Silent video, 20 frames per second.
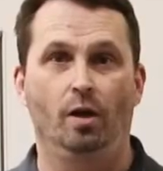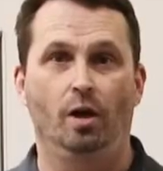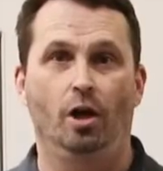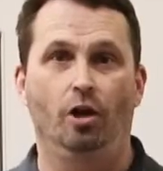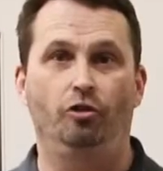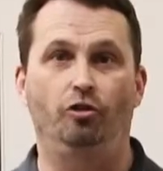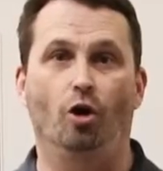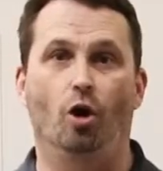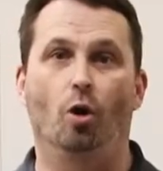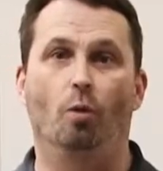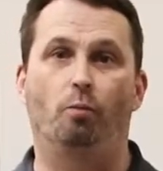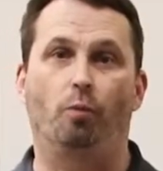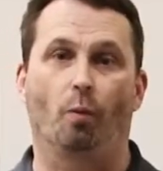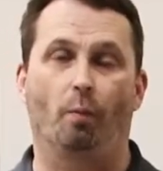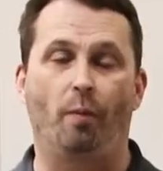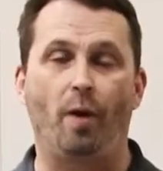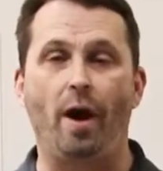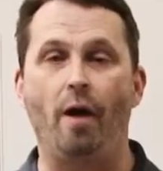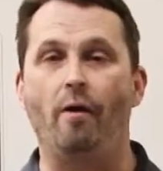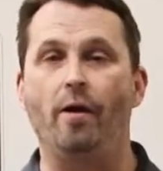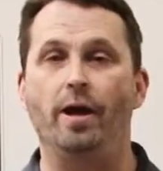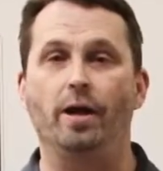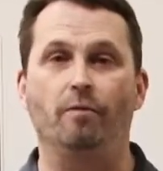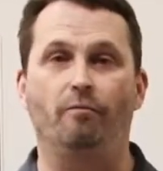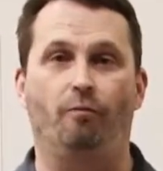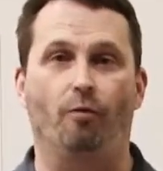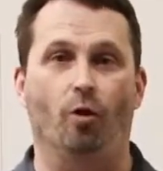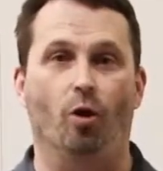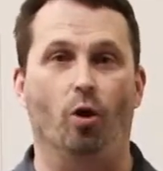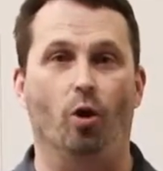So preparing
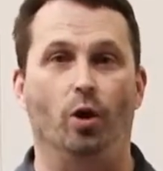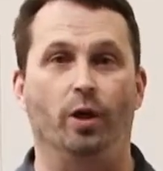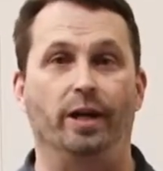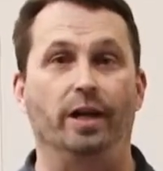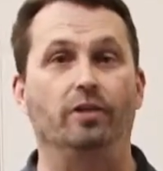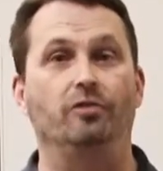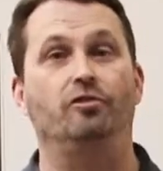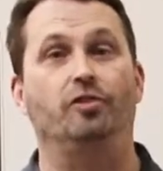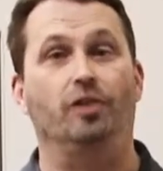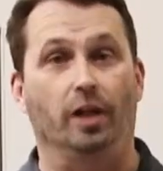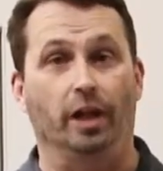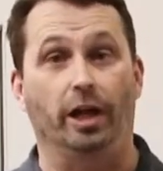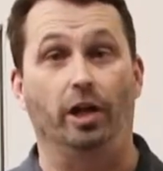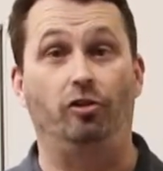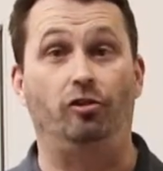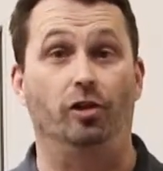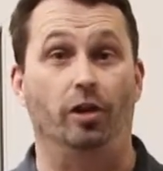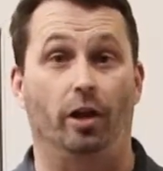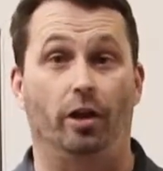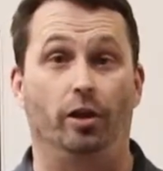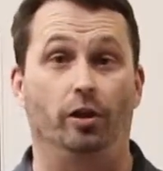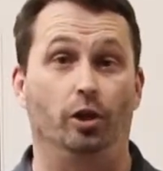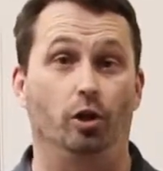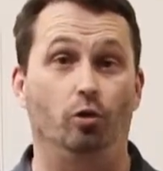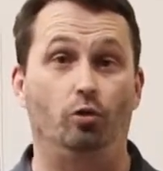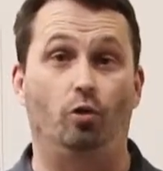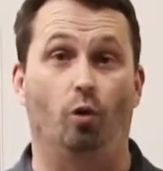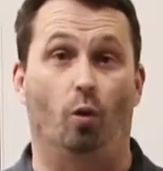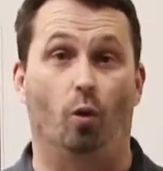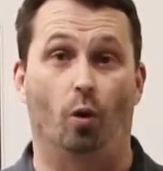for an installation of the new
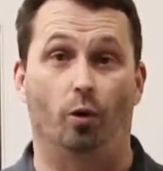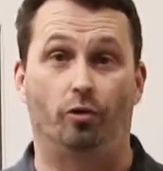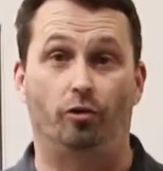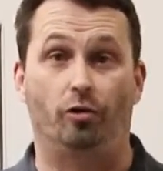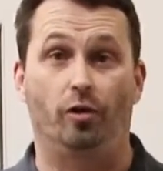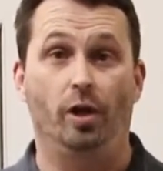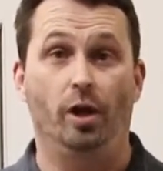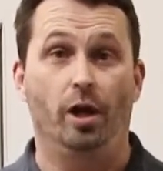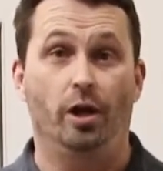torch,